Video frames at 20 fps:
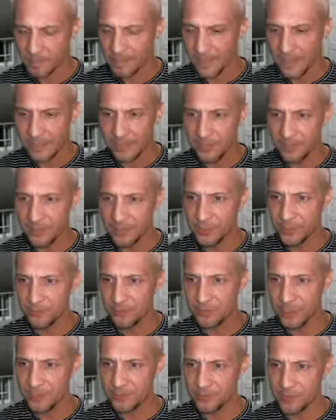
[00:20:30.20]
and let me know if
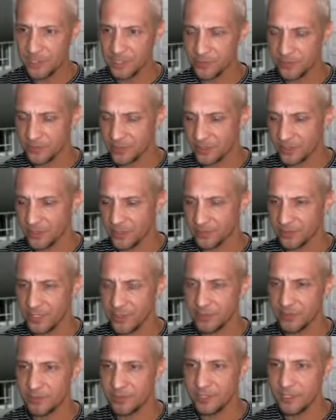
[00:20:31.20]
you guys be interested in this,
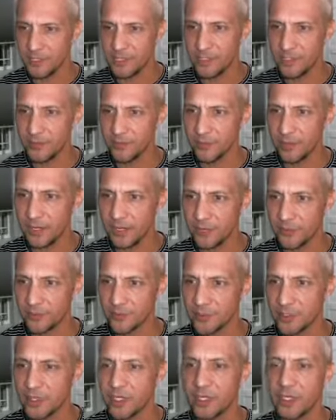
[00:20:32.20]
I'm thinking about